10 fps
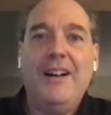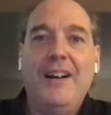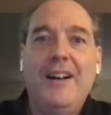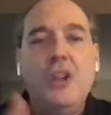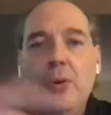
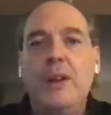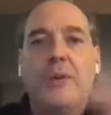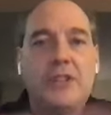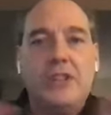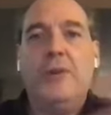it
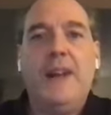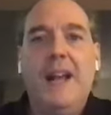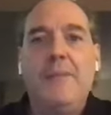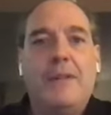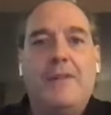was
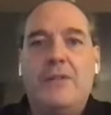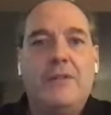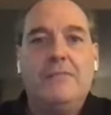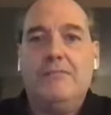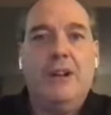Q&A, but
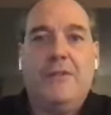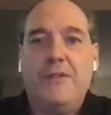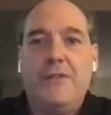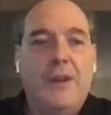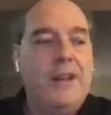for
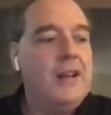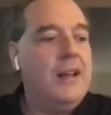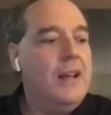the street.